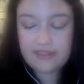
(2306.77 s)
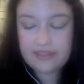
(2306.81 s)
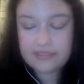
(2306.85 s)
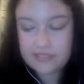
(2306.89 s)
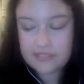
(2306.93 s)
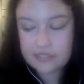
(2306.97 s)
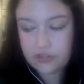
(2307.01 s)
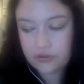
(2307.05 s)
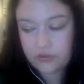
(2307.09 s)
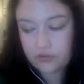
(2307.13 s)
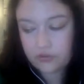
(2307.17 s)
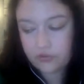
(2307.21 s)
Yeah,
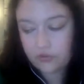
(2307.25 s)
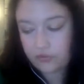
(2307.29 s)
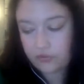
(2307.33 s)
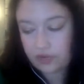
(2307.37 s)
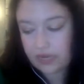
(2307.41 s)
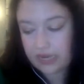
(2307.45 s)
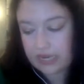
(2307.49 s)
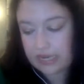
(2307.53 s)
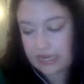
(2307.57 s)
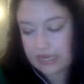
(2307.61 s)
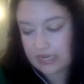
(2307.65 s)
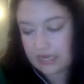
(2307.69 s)
that's a
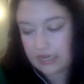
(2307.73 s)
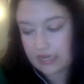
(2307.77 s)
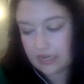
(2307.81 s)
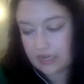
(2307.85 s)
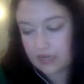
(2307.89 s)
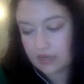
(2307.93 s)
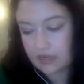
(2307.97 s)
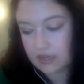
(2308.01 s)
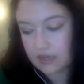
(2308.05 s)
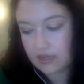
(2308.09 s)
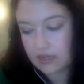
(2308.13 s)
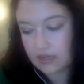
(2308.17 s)

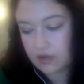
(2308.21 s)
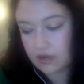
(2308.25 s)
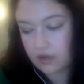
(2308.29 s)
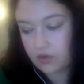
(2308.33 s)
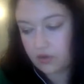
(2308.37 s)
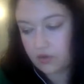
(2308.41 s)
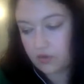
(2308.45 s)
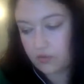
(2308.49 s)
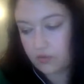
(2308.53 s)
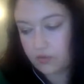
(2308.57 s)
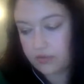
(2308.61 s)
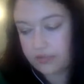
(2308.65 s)
great
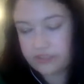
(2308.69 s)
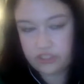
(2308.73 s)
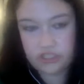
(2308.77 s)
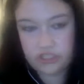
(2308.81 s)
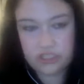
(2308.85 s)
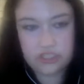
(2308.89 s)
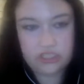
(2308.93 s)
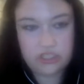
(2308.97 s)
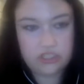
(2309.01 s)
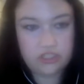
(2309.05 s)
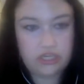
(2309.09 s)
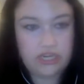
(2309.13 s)

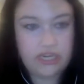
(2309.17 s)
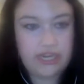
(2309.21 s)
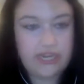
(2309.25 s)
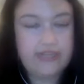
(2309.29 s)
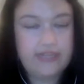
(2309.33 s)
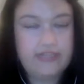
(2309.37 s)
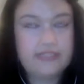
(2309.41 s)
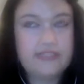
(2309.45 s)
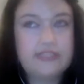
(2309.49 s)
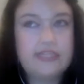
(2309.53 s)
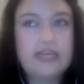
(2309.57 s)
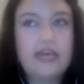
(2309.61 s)
question,
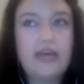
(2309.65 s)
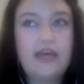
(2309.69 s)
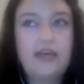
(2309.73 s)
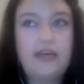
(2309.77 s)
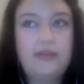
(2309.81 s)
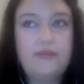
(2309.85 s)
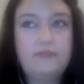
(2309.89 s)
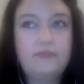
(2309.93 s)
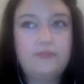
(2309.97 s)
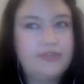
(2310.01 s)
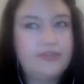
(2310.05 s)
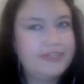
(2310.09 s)
Chaz.
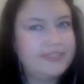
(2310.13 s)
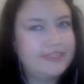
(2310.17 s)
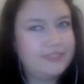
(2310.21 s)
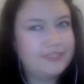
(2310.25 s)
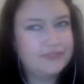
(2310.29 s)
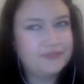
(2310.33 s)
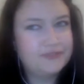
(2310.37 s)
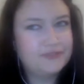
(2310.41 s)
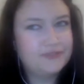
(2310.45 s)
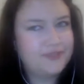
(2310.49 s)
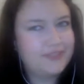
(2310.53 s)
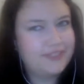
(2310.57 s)

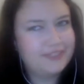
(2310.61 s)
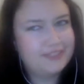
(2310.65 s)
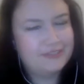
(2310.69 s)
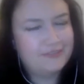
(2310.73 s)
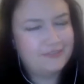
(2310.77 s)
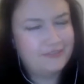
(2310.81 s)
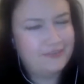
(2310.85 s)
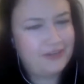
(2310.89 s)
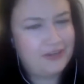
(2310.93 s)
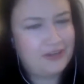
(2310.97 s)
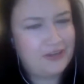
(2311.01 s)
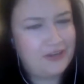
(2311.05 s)

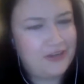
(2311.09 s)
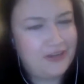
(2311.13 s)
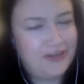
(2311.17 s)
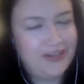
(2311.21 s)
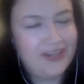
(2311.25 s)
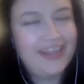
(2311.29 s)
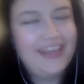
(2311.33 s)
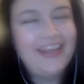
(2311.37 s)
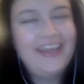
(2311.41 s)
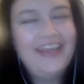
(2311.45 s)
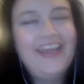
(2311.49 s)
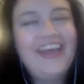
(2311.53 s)
These are very
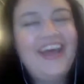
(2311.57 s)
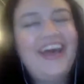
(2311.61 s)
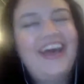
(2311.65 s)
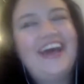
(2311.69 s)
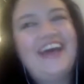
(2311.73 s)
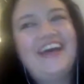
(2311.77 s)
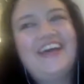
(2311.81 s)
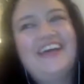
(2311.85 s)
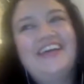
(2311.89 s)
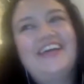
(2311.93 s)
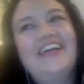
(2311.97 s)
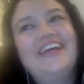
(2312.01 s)
good.
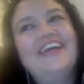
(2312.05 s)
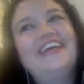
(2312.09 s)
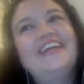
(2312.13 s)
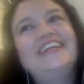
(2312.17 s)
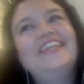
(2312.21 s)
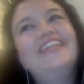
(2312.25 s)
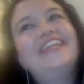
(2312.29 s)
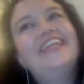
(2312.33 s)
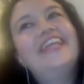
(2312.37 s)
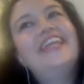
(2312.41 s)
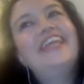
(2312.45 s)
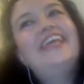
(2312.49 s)

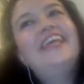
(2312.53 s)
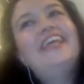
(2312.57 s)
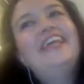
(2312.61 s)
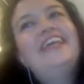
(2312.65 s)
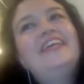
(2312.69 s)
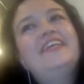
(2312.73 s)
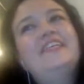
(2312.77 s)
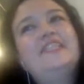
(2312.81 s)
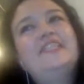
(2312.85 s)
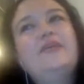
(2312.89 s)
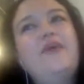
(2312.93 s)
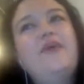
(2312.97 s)

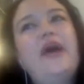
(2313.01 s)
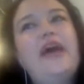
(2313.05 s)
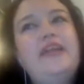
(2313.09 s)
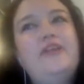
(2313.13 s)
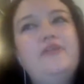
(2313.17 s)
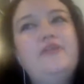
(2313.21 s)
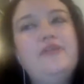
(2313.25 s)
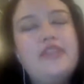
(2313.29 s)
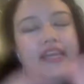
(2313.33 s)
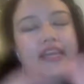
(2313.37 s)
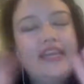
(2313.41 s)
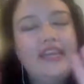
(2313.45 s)
So
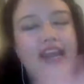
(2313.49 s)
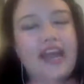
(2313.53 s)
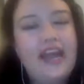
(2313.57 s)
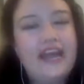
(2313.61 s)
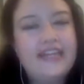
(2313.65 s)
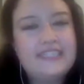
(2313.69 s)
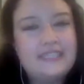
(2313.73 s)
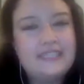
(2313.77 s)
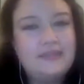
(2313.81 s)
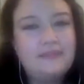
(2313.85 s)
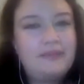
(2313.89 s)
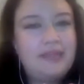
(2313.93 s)
I don't think it
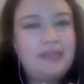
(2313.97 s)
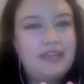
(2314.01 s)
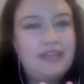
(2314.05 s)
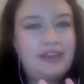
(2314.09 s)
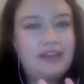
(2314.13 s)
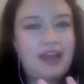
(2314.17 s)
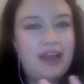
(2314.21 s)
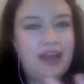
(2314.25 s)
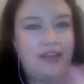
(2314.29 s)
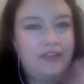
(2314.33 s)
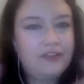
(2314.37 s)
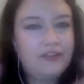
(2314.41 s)
has to
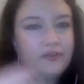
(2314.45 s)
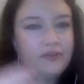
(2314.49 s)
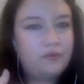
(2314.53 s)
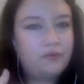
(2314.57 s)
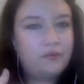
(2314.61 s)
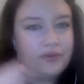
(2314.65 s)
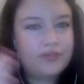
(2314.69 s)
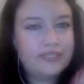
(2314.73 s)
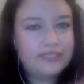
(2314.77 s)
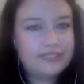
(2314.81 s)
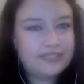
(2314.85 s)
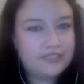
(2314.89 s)
be an either
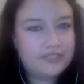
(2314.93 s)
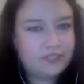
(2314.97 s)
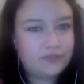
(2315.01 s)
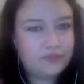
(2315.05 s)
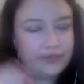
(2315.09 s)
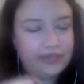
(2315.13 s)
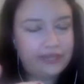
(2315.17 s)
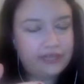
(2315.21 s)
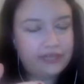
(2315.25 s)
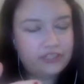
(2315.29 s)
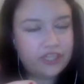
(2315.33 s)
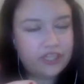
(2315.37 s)
or
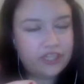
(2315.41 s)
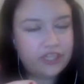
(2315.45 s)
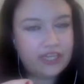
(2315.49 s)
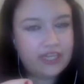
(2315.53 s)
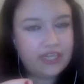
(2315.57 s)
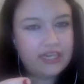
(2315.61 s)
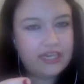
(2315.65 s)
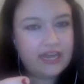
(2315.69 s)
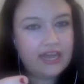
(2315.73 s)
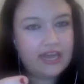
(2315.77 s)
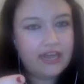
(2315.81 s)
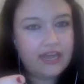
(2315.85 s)

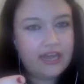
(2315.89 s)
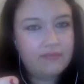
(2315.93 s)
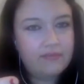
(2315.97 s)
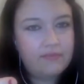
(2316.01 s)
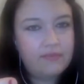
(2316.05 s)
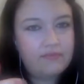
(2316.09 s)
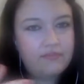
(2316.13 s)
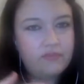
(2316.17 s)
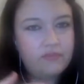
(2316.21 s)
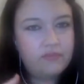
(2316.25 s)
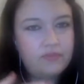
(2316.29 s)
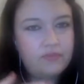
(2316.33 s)
situation.
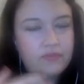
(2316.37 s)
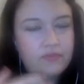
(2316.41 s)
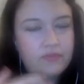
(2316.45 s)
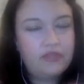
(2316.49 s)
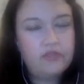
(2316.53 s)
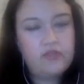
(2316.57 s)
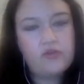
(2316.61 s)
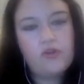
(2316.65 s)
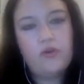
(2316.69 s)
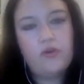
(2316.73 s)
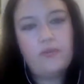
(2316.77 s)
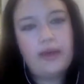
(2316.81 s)
If
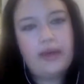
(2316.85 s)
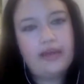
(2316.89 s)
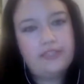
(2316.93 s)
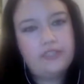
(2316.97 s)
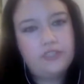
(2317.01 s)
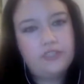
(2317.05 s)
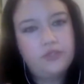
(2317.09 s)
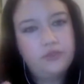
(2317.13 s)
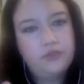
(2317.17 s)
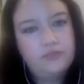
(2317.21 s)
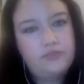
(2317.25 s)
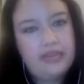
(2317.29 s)
we go
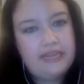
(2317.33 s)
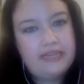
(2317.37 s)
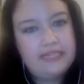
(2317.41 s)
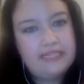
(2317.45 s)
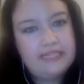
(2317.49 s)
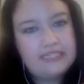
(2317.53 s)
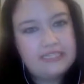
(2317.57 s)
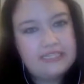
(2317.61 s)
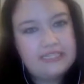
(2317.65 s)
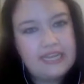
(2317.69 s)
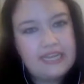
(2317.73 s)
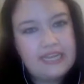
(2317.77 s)
back to
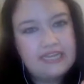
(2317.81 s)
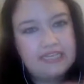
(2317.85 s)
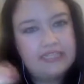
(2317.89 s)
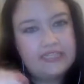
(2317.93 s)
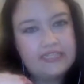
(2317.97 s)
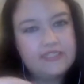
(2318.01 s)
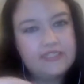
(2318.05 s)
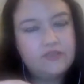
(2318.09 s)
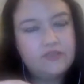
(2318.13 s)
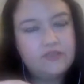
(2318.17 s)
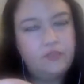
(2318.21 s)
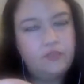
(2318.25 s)
Amanda's
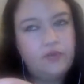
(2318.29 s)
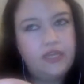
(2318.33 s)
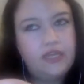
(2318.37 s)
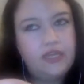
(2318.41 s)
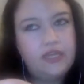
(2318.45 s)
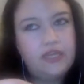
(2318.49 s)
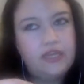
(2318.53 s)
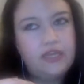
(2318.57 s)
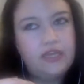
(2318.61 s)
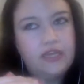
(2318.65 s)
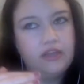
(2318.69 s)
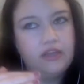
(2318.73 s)
case,
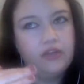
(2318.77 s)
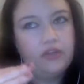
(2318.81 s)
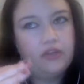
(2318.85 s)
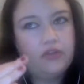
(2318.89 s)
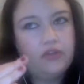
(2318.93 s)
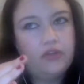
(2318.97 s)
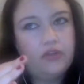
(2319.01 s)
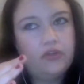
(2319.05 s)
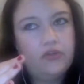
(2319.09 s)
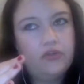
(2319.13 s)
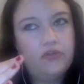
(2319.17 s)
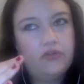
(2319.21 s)
we
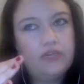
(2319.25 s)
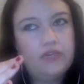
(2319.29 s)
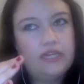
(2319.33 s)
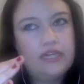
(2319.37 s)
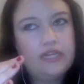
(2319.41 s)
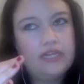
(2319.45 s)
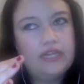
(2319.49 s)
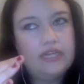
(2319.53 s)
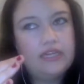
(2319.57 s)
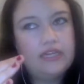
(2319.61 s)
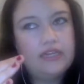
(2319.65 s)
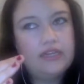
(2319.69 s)

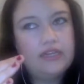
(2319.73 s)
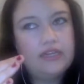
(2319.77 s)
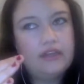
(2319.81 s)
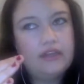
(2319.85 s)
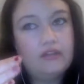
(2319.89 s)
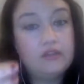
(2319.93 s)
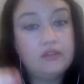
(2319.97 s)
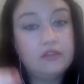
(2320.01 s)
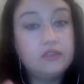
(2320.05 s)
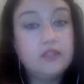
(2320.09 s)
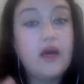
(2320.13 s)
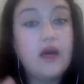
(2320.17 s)
included
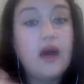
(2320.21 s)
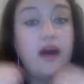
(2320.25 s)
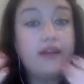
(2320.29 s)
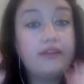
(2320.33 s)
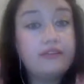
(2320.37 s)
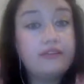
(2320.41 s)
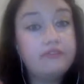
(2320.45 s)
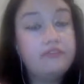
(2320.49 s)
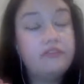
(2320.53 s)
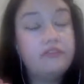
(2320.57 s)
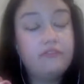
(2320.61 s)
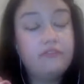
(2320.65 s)
a
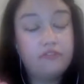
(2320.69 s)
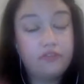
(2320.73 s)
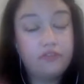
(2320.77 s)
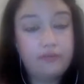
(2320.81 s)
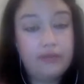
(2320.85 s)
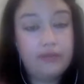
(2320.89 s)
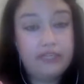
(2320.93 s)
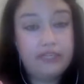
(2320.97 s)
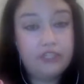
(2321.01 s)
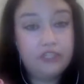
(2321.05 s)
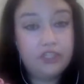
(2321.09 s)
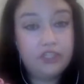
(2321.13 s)
lot of
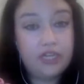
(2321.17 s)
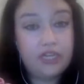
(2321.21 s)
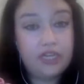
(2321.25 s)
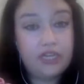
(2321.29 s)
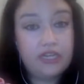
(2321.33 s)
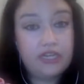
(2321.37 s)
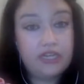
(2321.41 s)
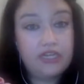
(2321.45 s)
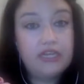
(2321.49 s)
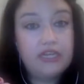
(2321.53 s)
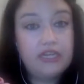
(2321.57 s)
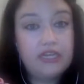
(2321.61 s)

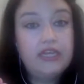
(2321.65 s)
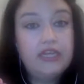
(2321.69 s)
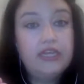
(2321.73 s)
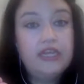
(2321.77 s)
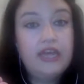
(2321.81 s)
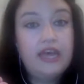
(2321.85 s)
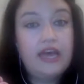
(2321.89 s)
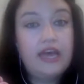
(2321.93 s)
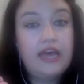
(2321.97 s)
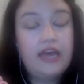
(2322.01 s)
information